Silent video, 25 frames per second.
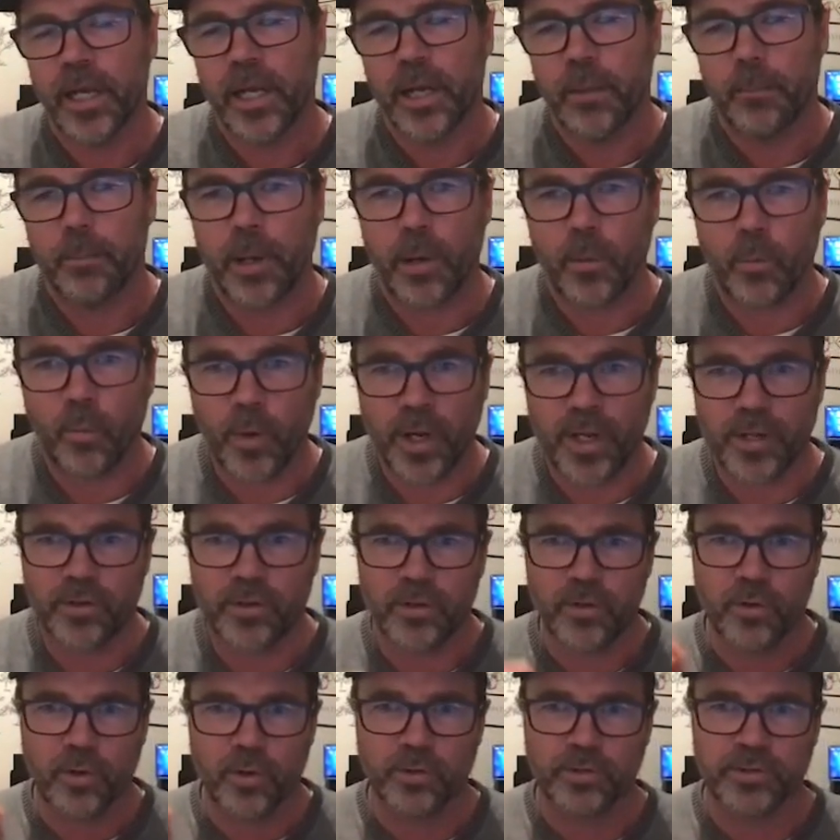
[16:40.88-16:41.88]
But when
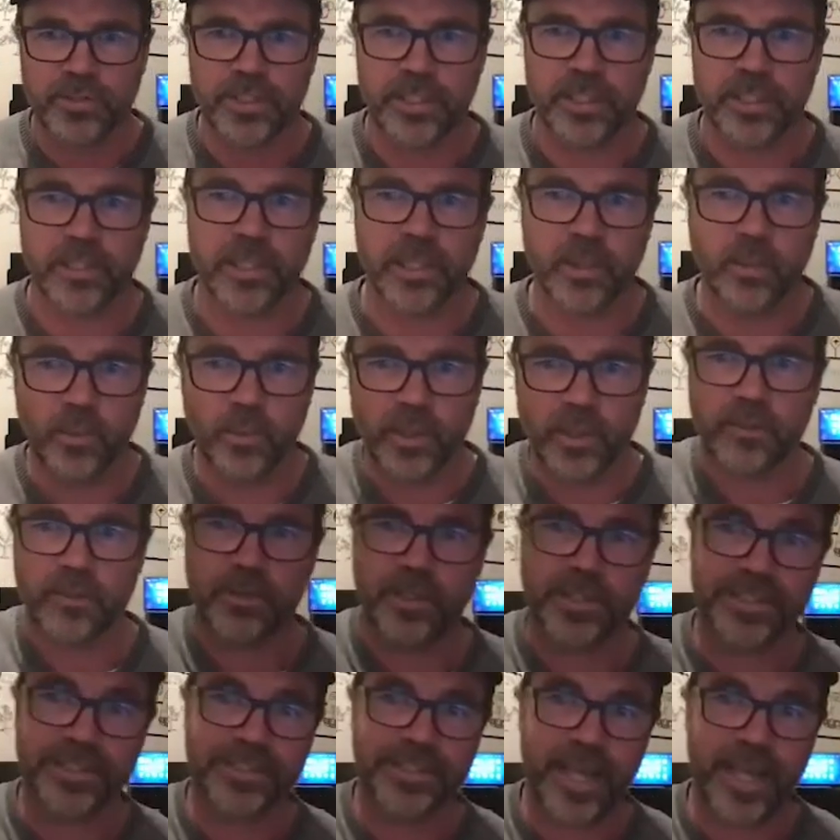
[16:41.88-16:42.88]
you're dealing with
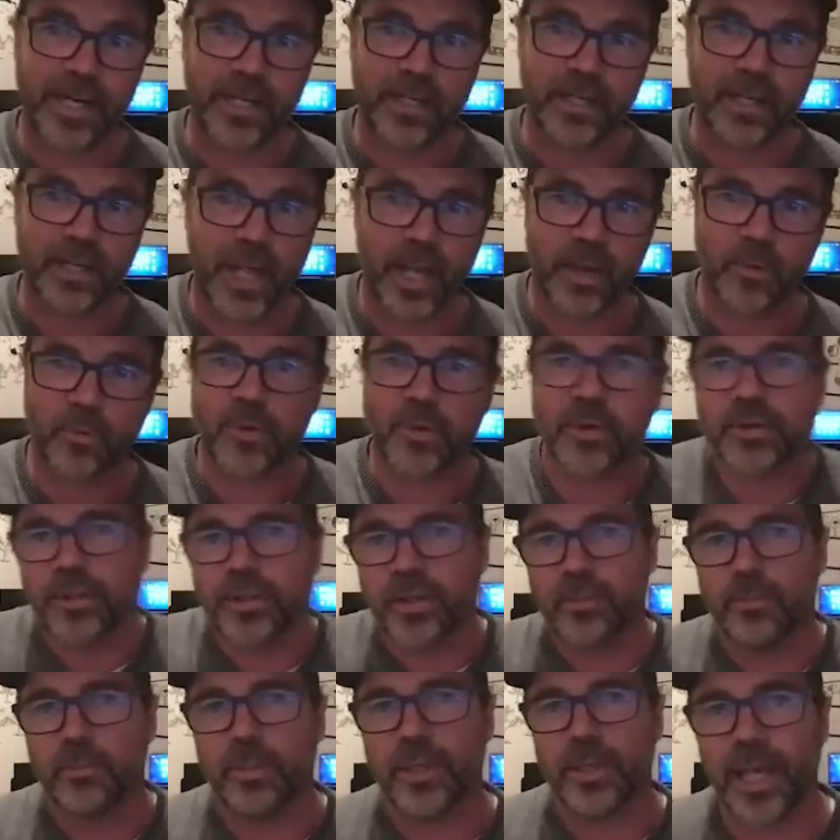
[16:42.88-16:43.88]
the satellite, well, you
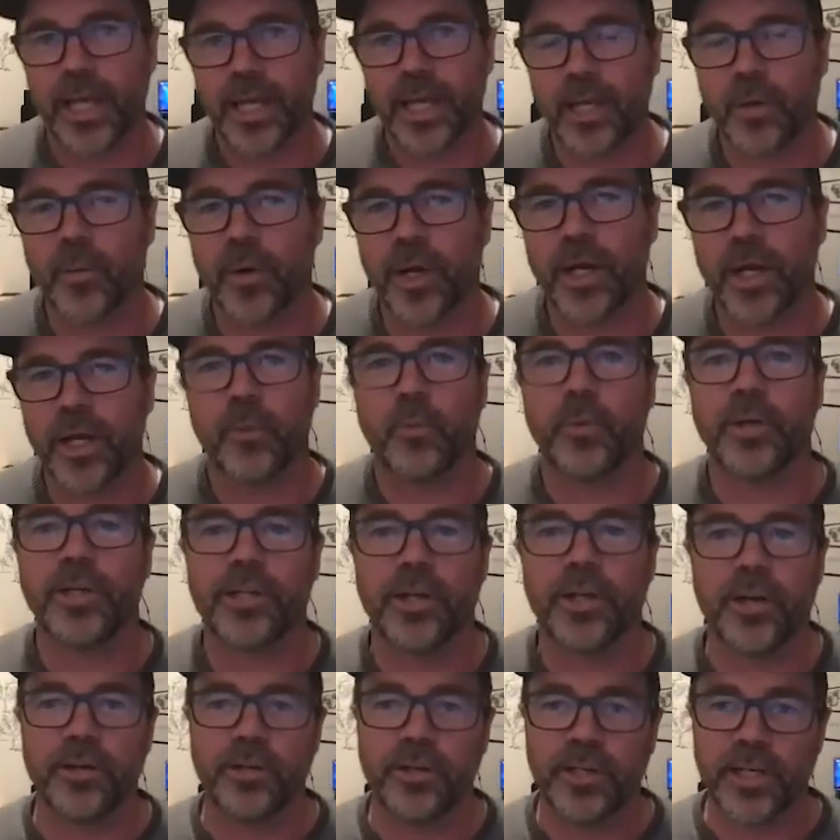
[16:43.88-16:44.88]
can be anywhere. We
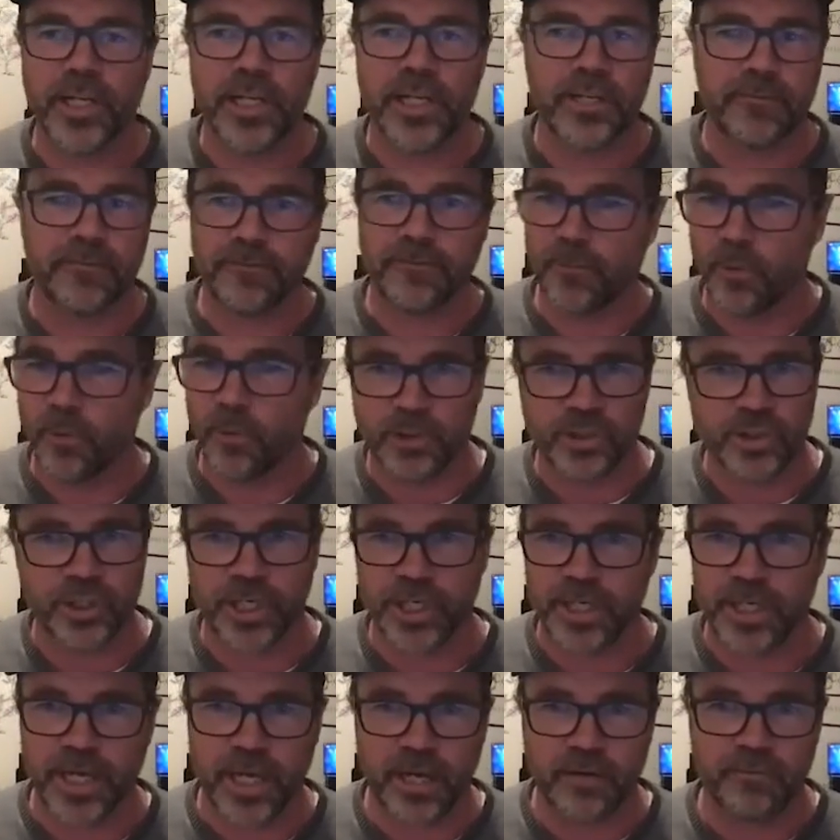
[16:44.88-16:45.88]
don't need
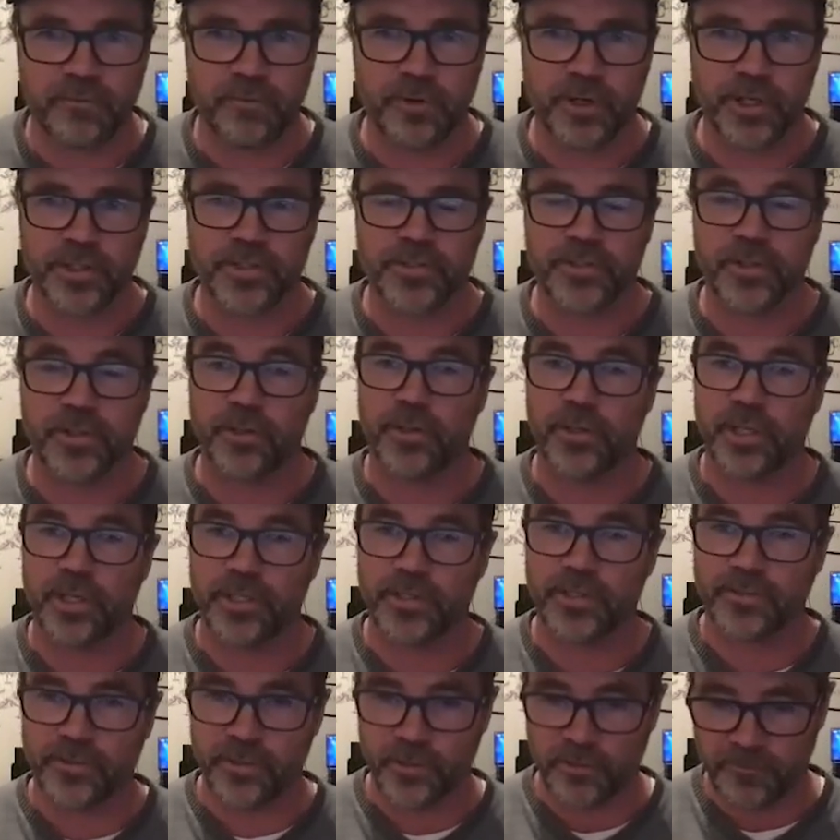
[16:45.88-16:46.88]
4G coverage. So you can
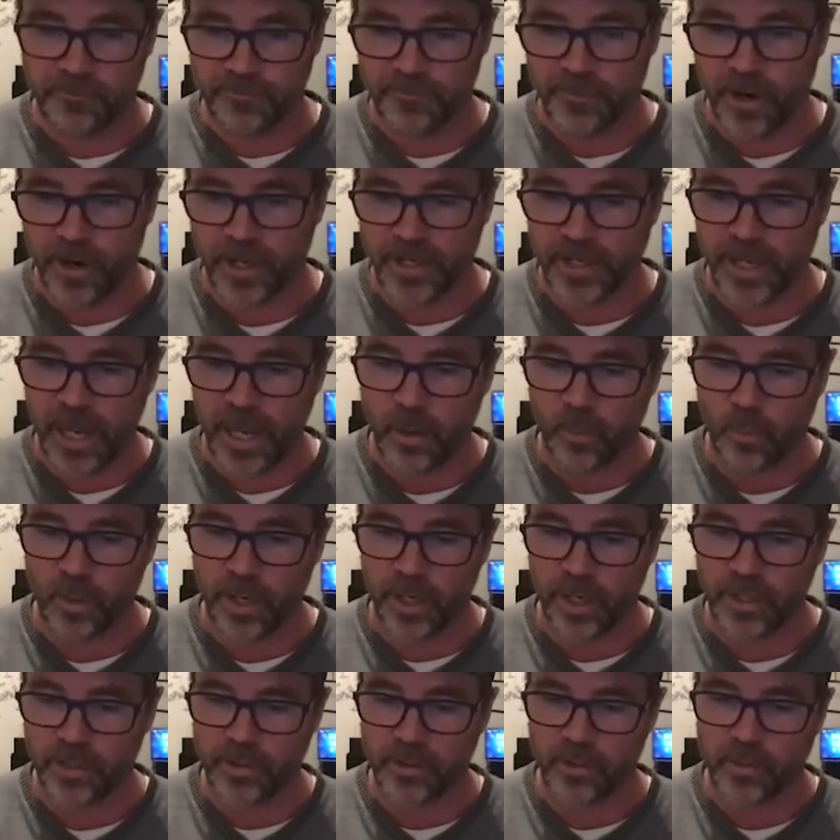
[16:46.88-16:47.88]
still find out
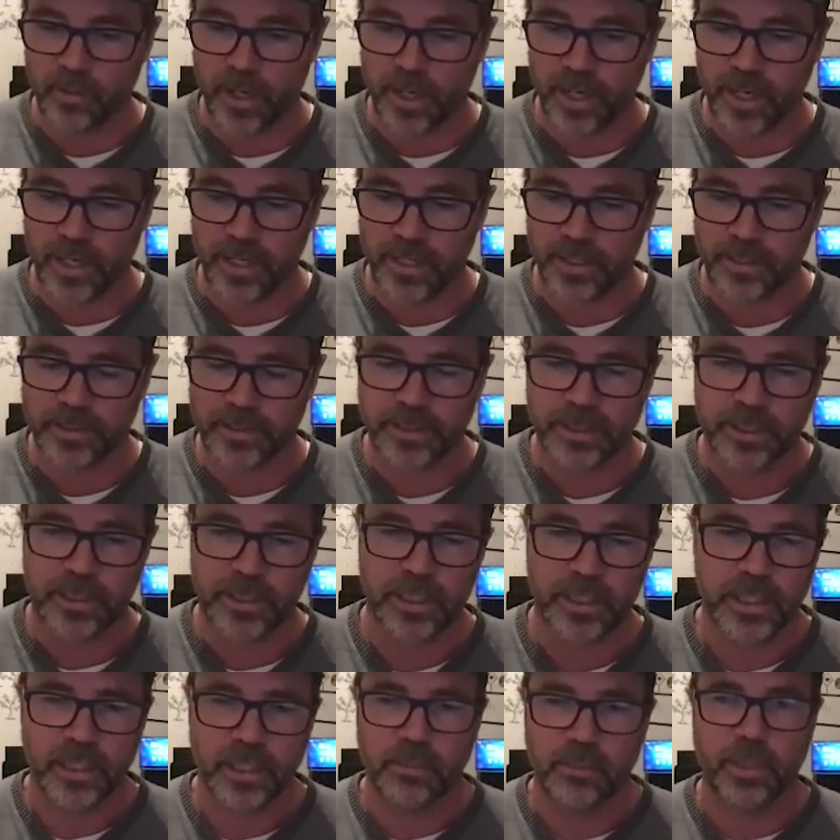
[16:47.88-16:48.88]
where you are,
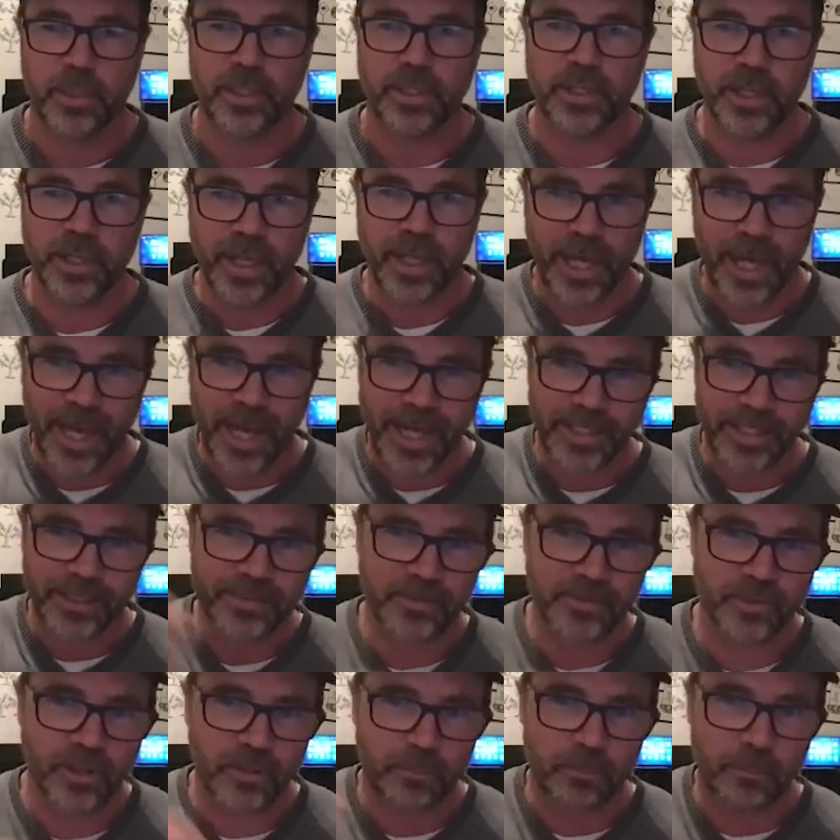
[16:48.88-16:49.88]
but you can't
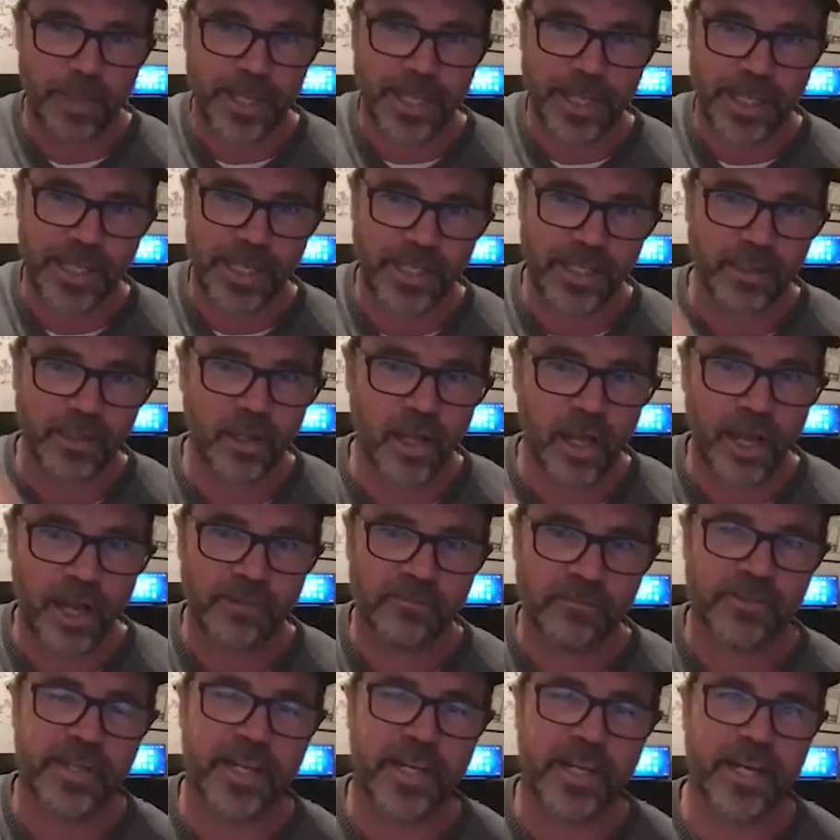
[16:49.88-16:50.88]
sort of ping
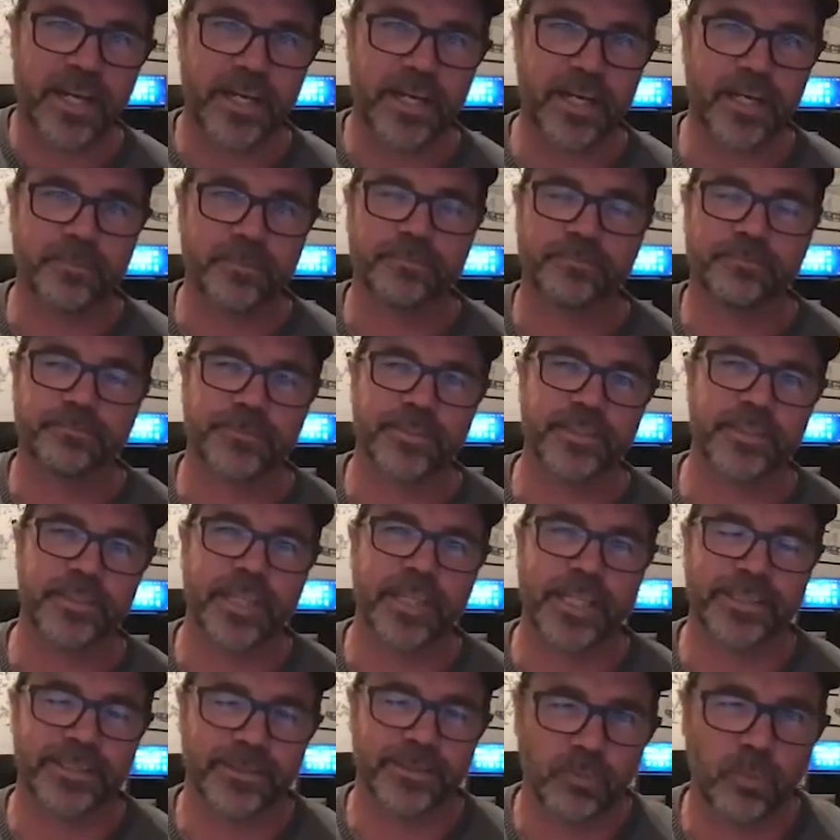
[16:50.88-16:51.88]
live data. So
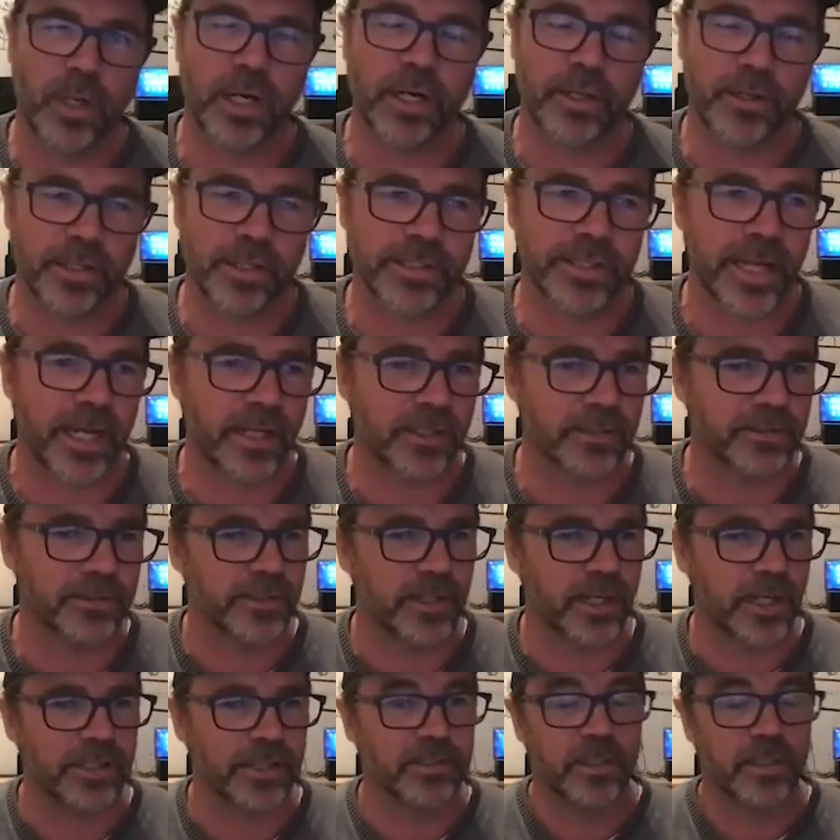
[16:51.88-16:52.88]
that's one of the
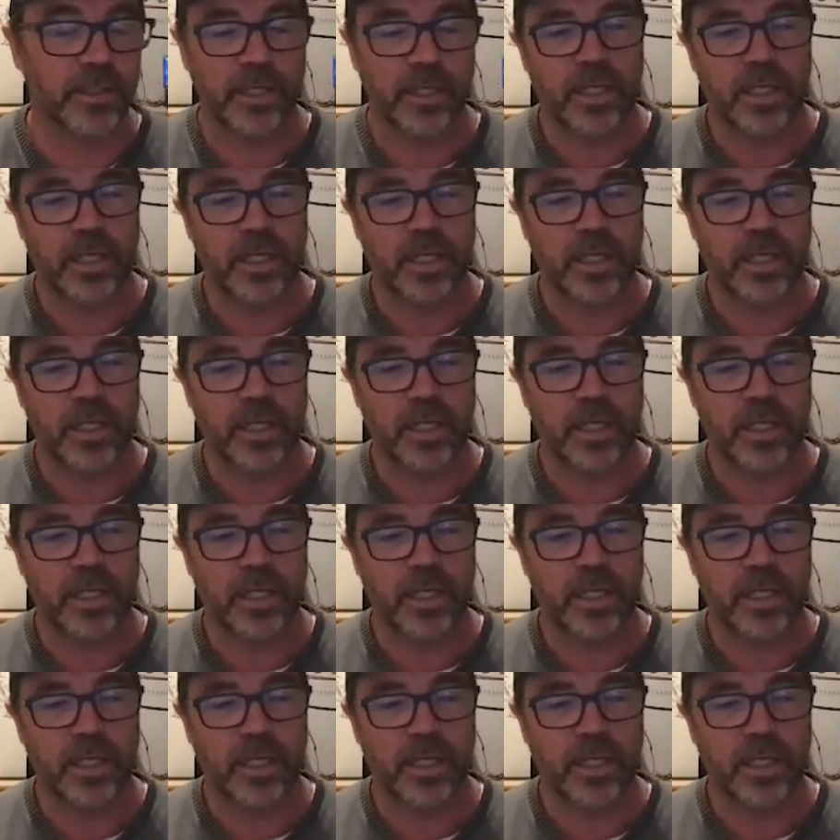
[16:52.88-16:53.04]
downsides.